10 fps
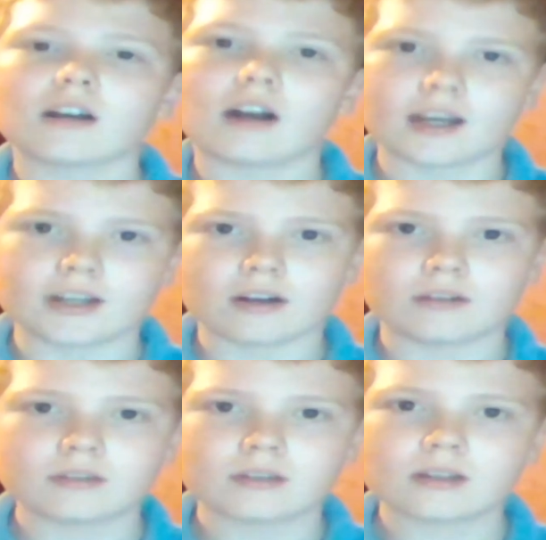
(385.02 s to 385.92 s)
I know.
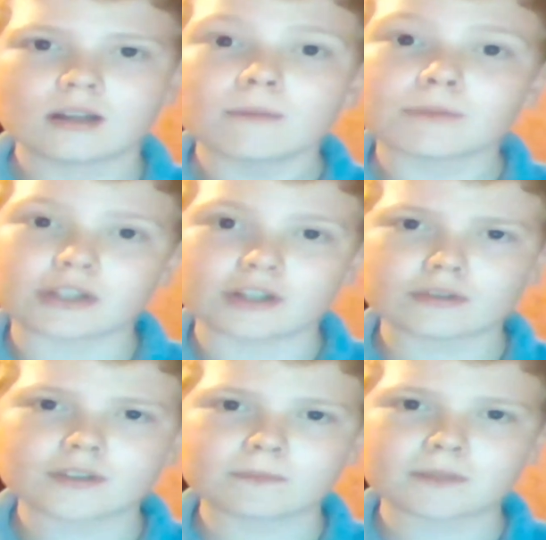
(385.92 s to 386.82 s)
But you know
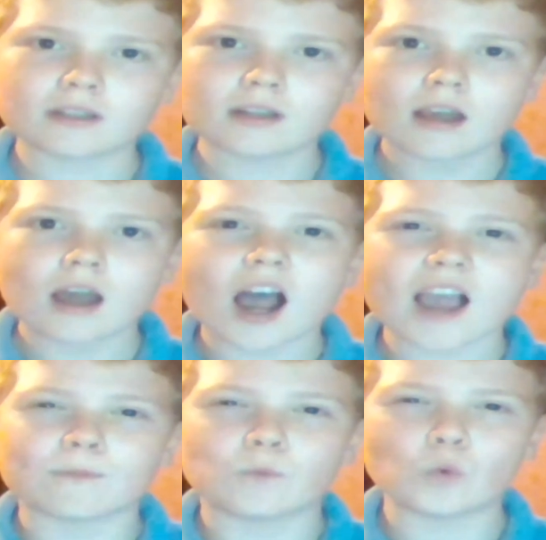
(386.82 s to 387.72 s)
something? I
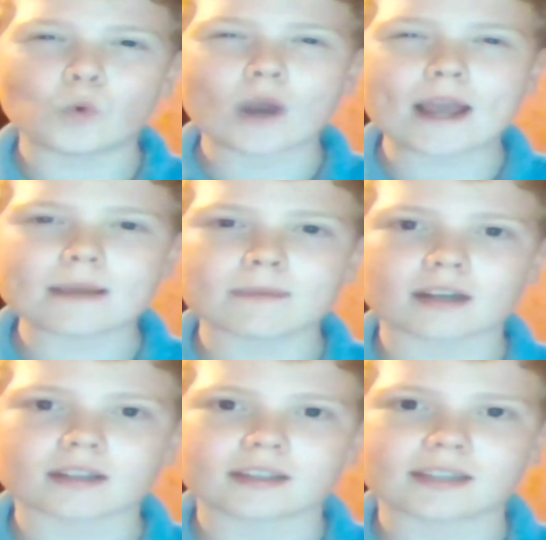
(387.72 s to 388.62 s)
am way better
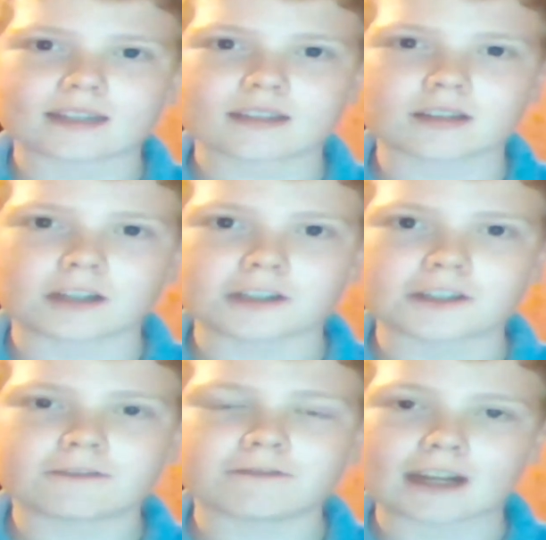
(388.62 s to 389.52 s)
than that
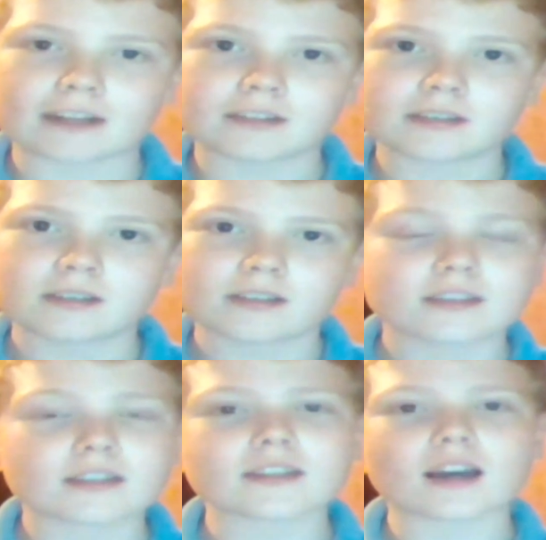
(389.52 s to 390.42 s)
Scottish
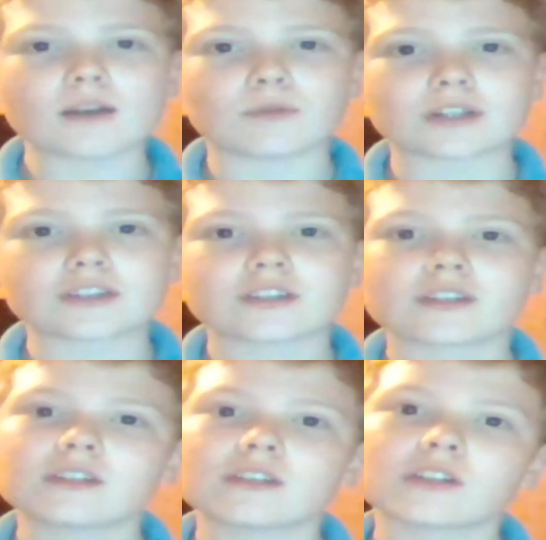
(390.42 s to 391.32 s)
since I watch
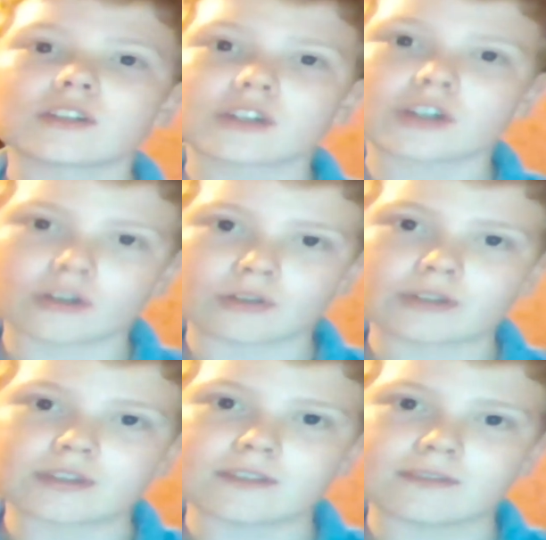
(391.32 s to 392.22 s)

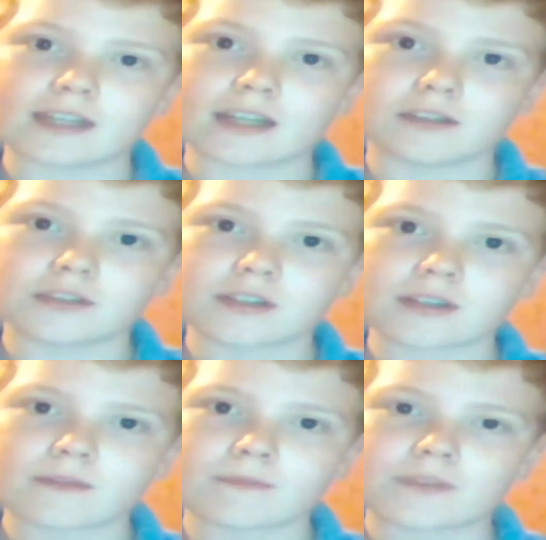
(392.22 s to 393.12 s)
Kuros's videos.
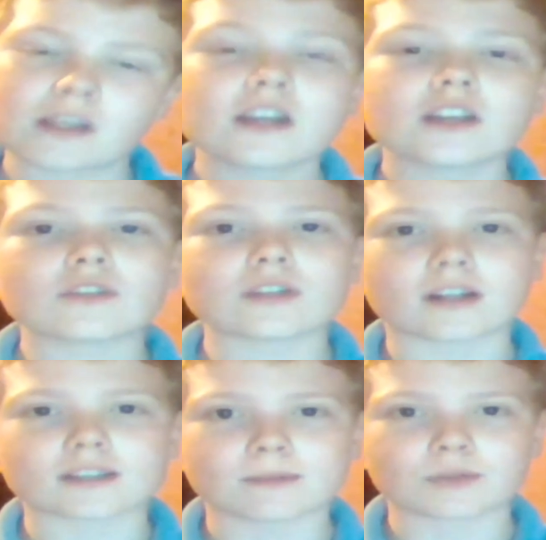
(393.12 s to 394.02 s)
You should
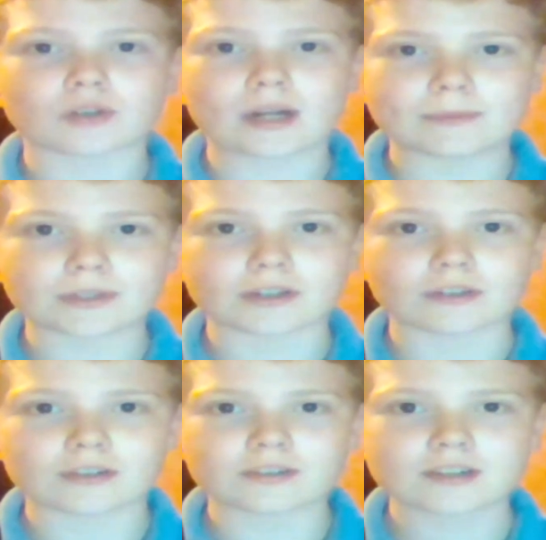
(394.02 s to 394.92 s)
all subscribe to
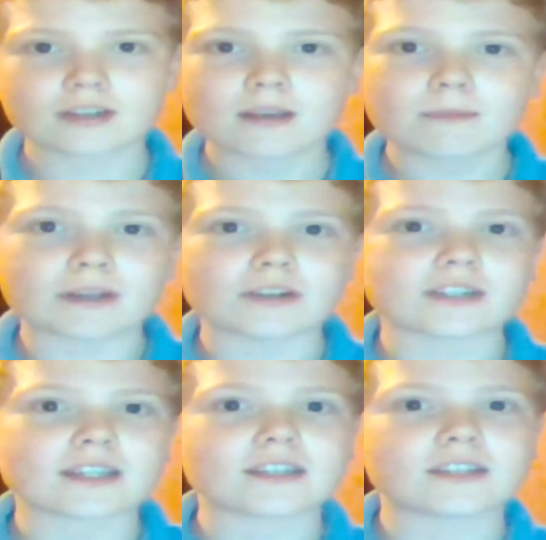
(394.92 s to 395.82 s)
Kuros because
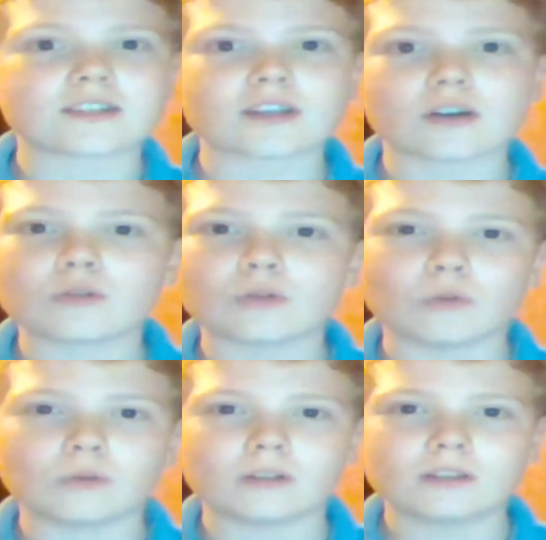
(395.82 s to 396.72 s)
he's so
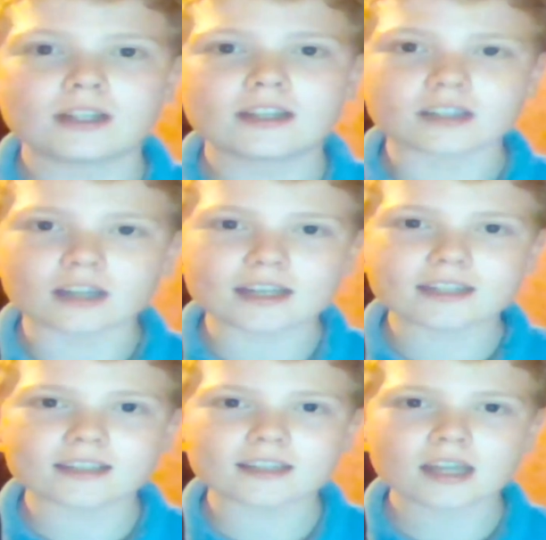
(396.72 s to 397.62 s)
cool,
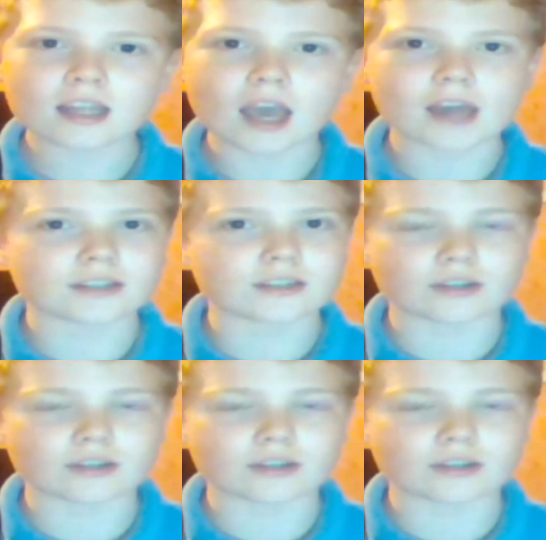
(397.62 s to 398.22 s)
nice, and so